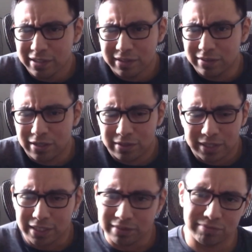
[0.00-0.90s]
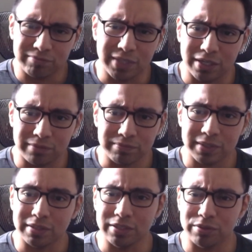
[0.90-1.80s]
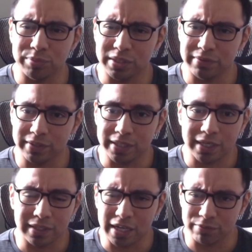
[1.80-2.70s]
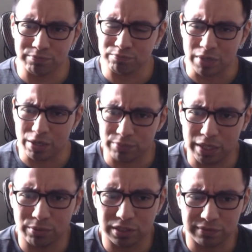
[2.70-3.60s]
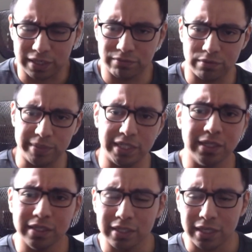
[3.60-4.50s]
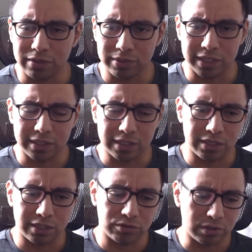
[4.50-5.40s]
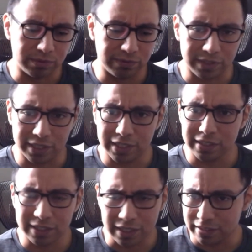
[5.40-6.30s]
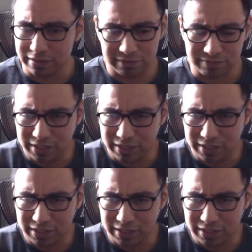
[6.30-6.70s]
I don't believe in that. That works fine for me. I don't get in a lot of trouble for that. At least,